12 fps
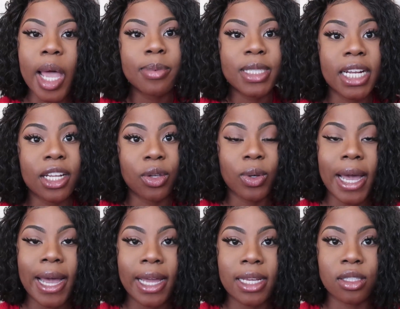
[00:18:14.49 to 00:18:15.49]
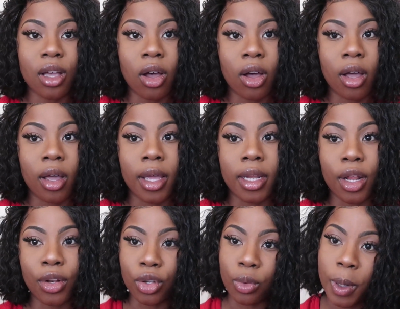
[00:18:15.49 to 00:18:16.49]
updating you guys on
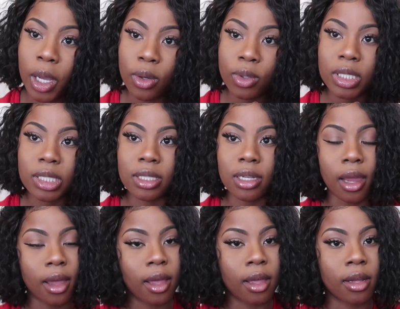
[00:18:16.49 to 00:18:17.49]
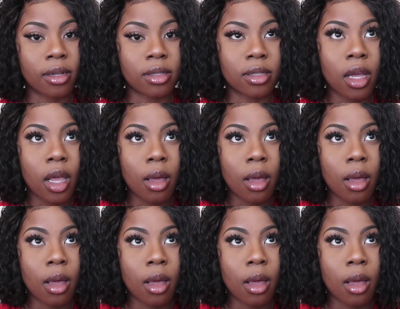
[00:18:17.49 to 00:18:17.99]
new posts and